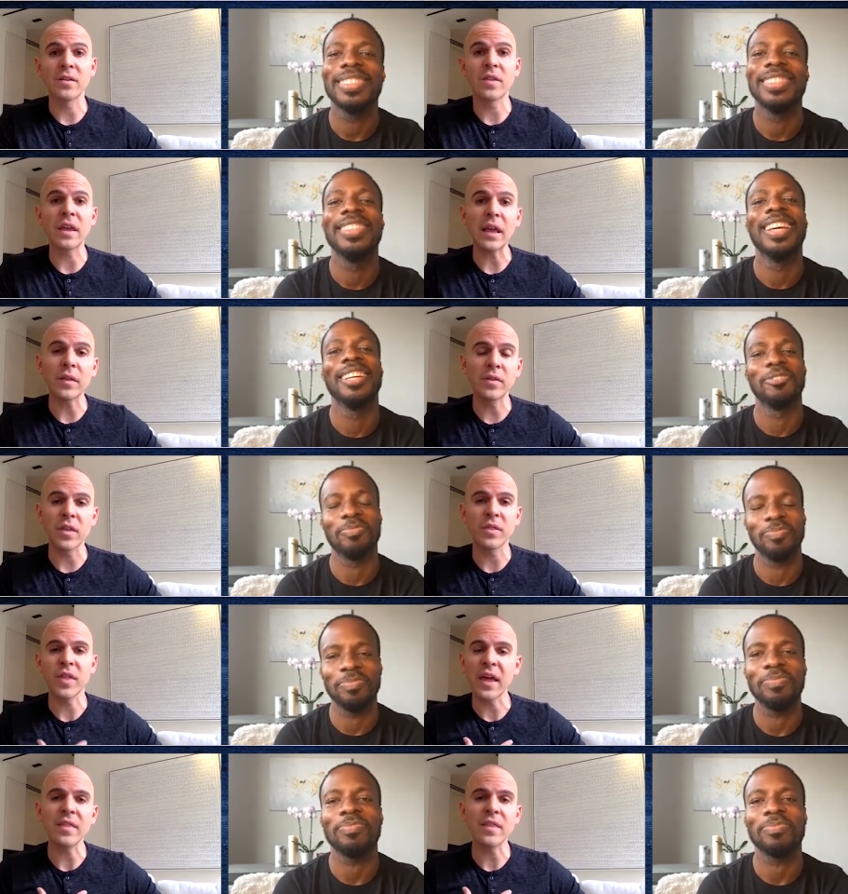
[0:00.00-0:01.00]
Speaker 1: the, the
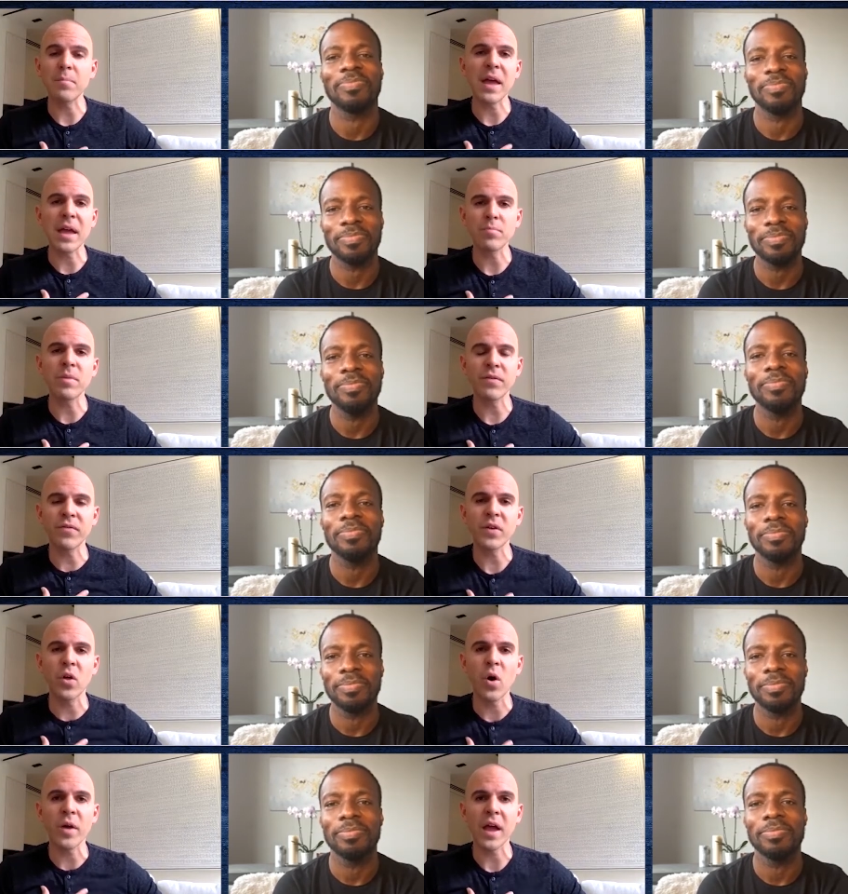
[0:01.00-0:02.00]
thing that made me
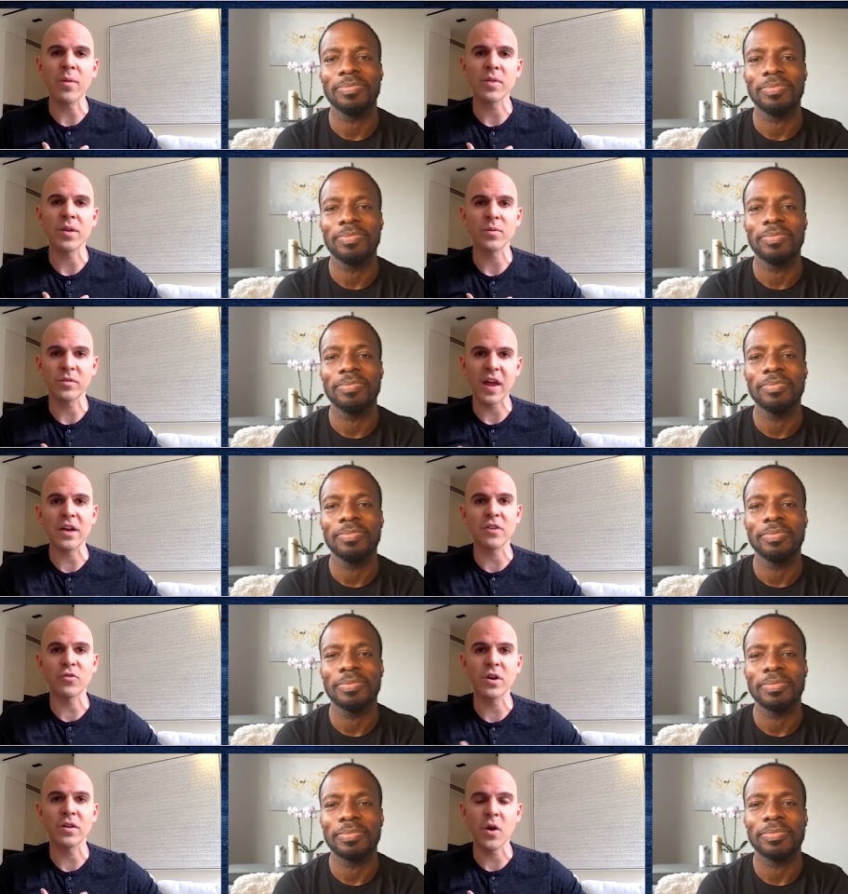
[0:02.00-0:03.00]
feel okay with it was
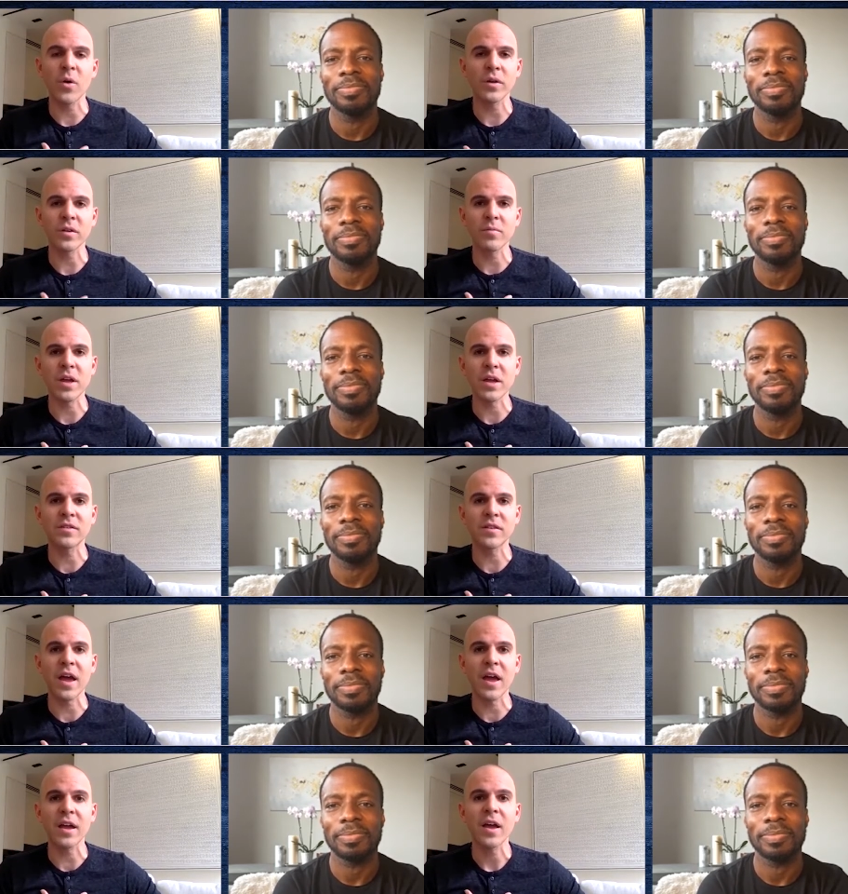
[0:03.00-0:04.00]
Andrea going to me and
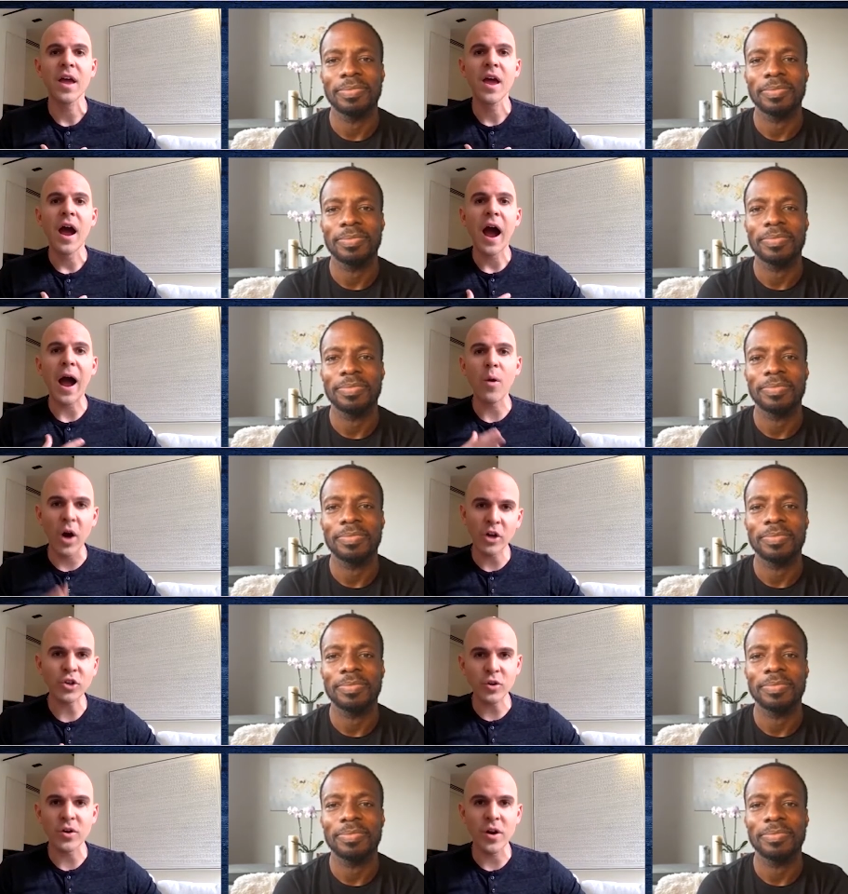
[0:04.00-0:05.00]
saying, I
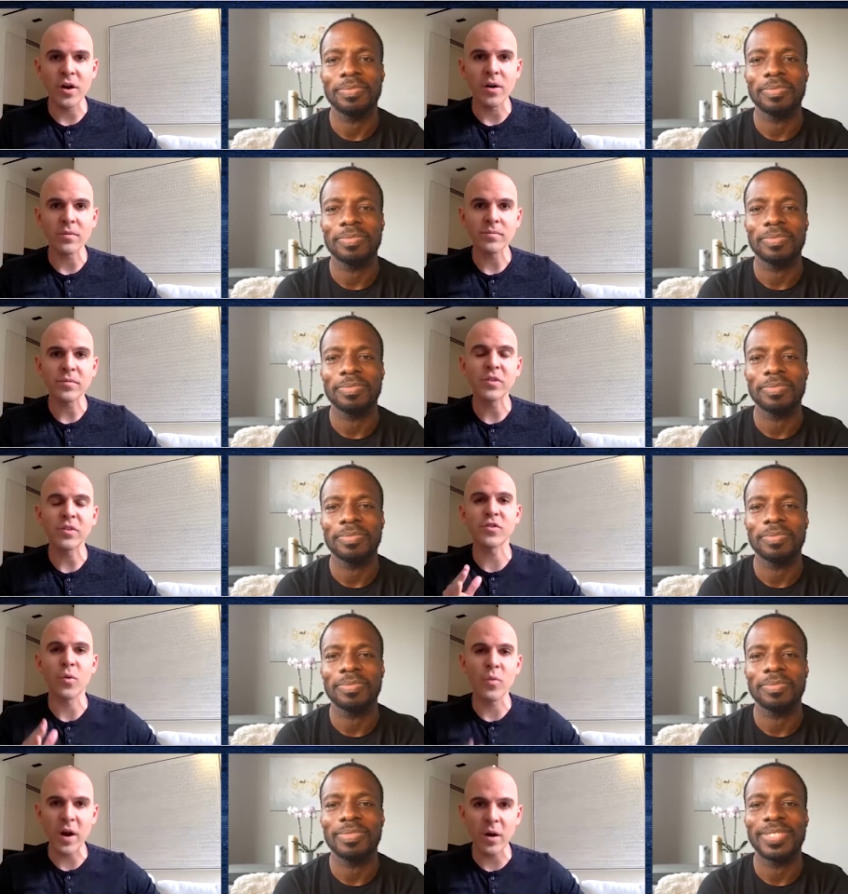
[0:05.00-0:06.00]
want you to know this is
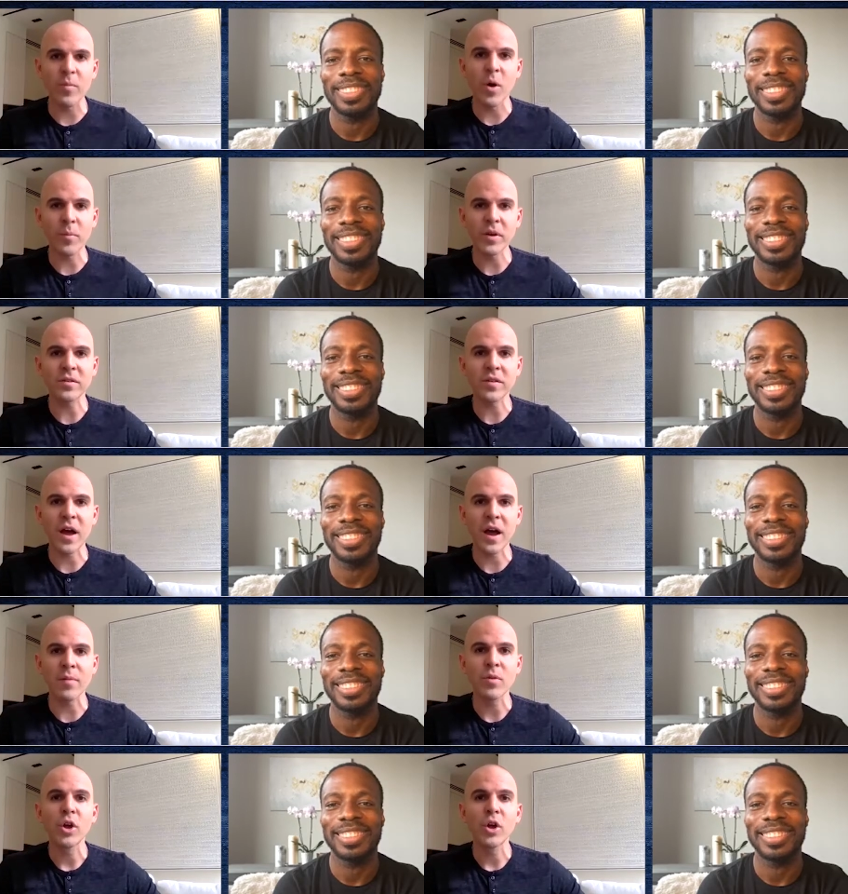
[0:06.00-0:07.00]
a rare moment in
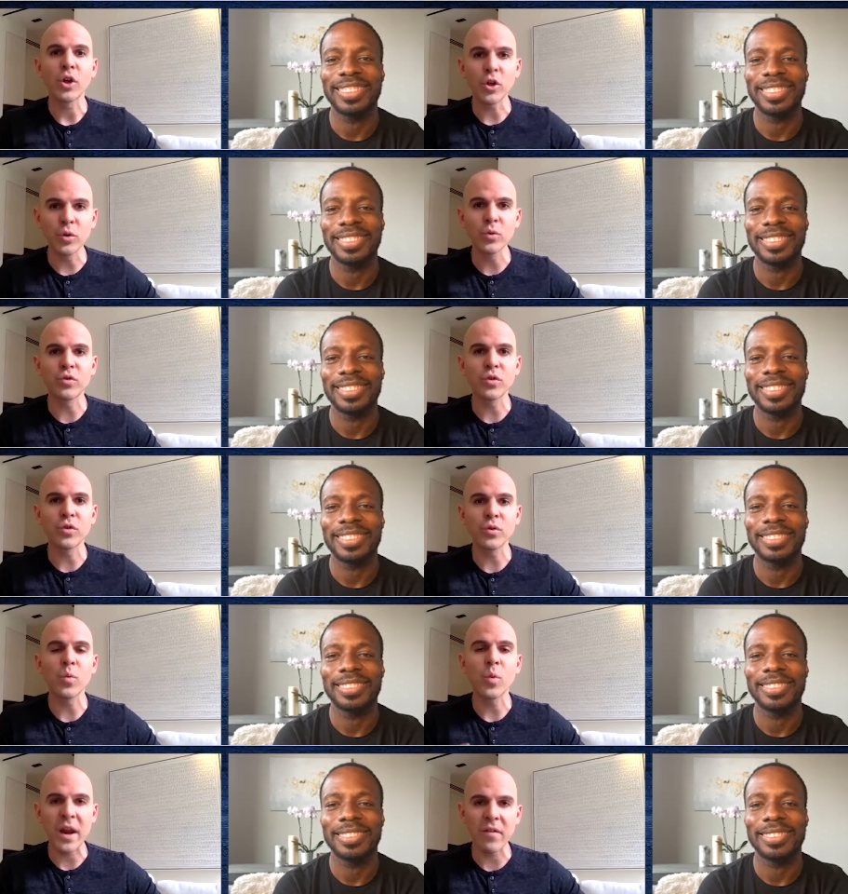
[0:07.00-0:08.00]
time. You do
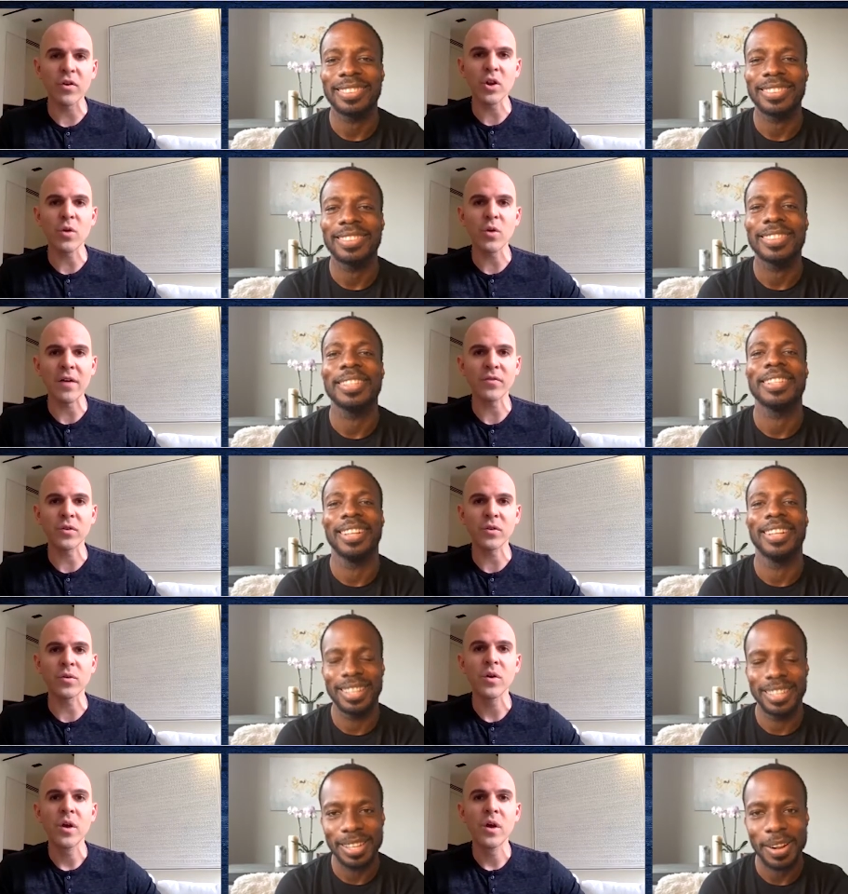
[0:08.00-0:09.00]
whatever you have
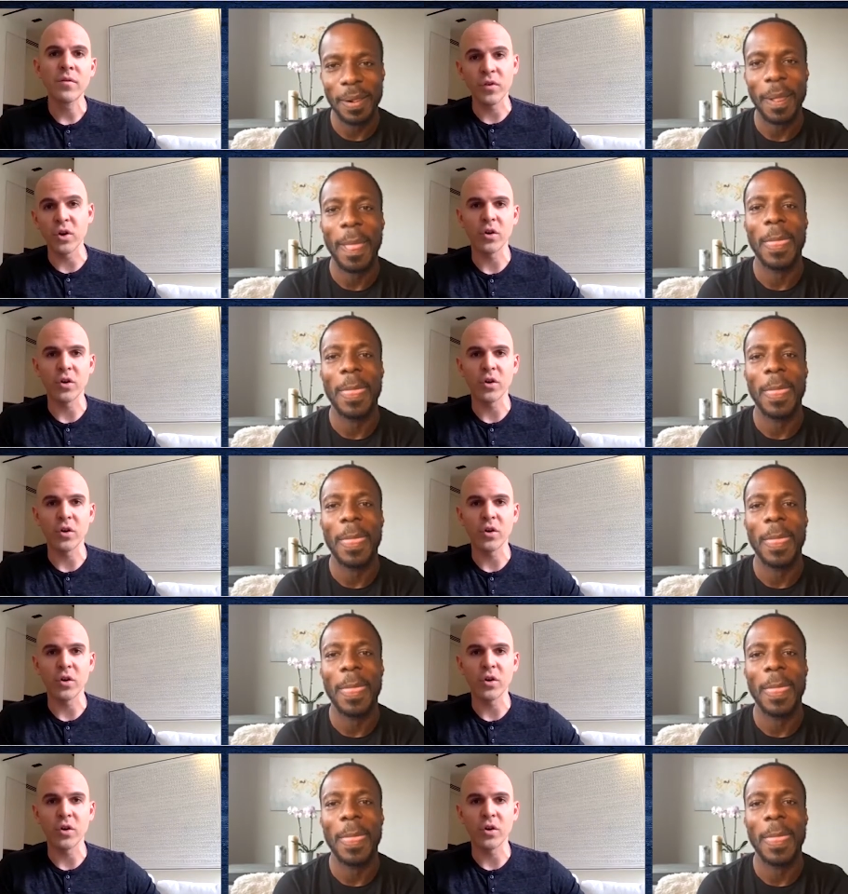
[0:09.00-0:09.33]
to for your